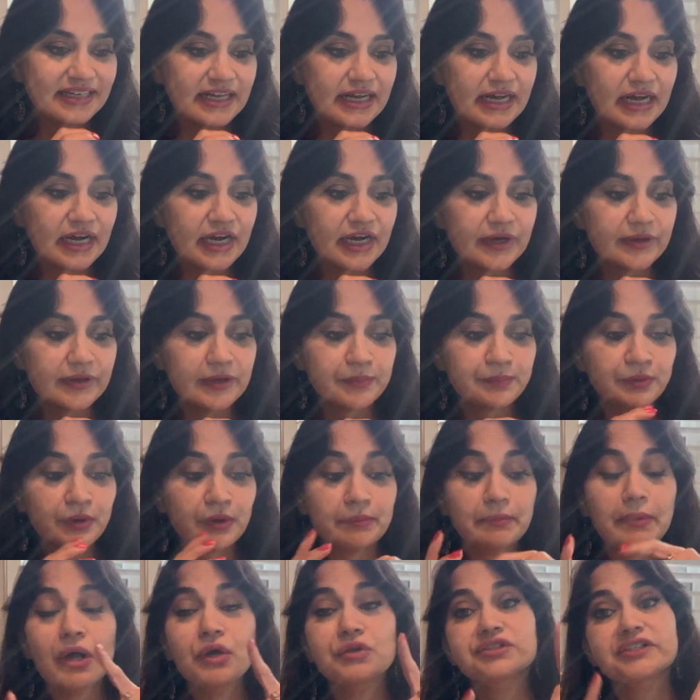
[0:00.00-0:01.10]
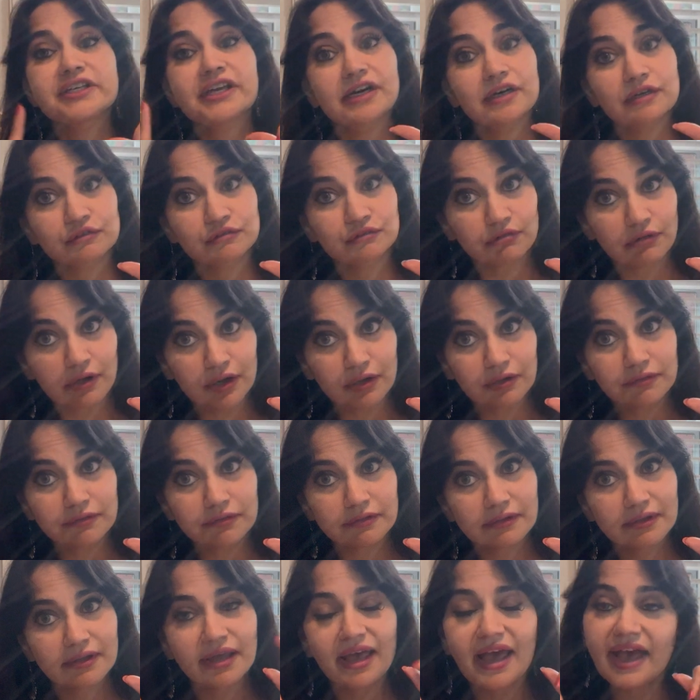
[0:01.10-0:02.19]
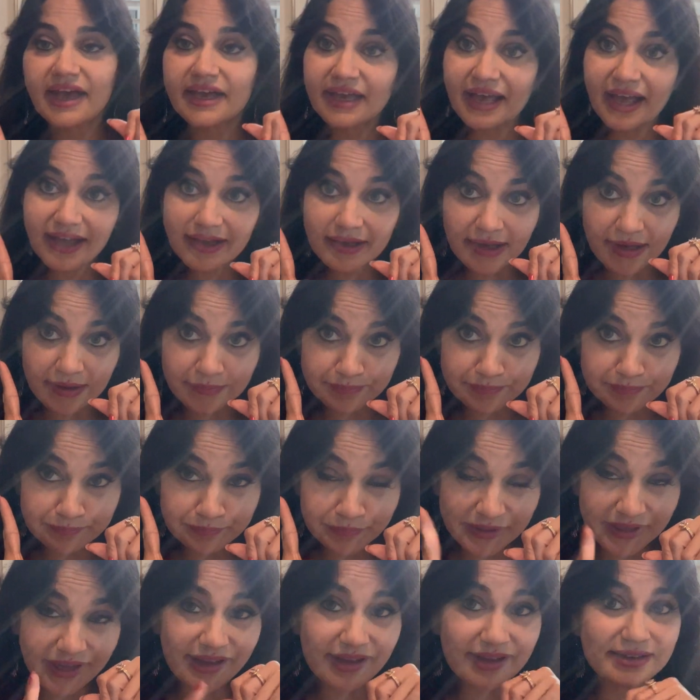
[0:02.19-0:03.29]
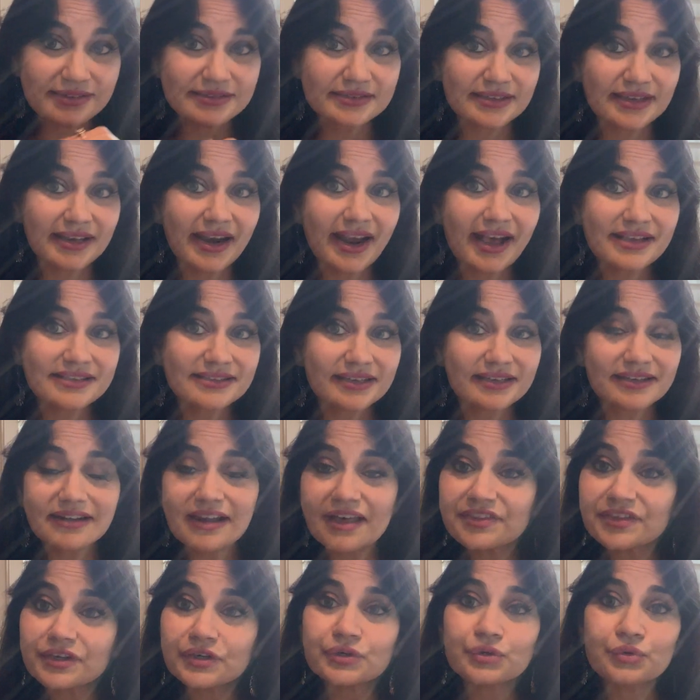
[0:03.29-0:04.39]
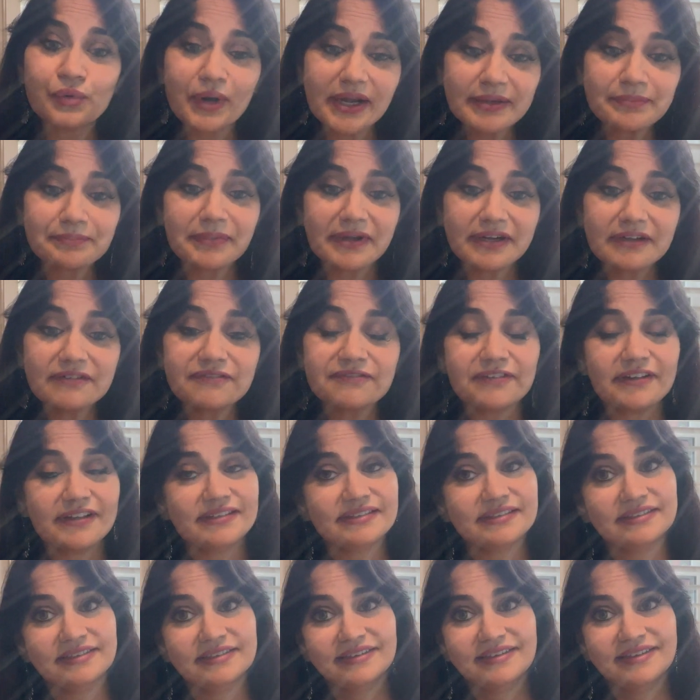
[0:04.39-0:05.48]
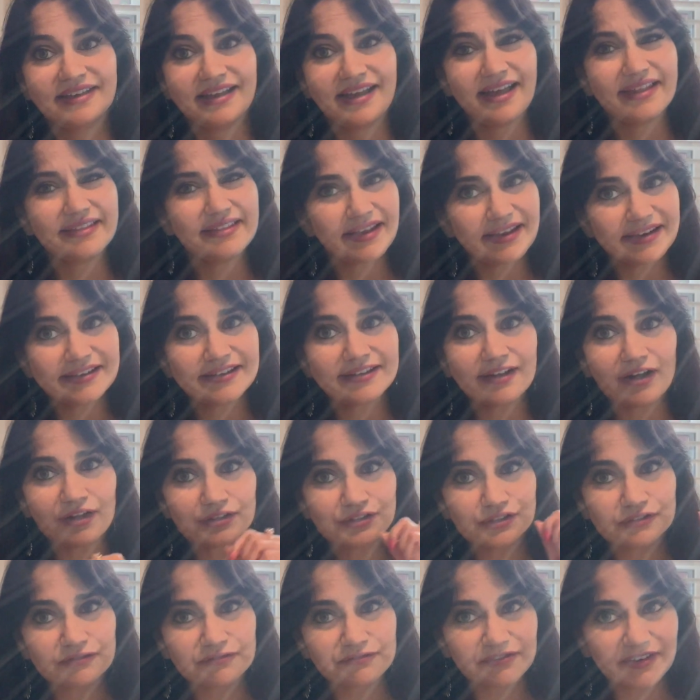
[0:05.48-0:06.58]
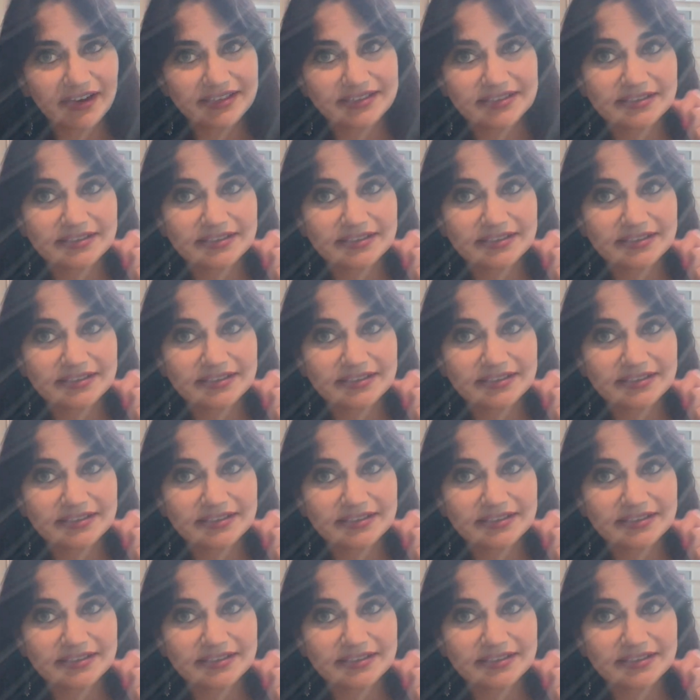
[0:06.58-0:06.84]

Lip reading: It promotes hair growth. Plus, it has another great benefit, and that it also fights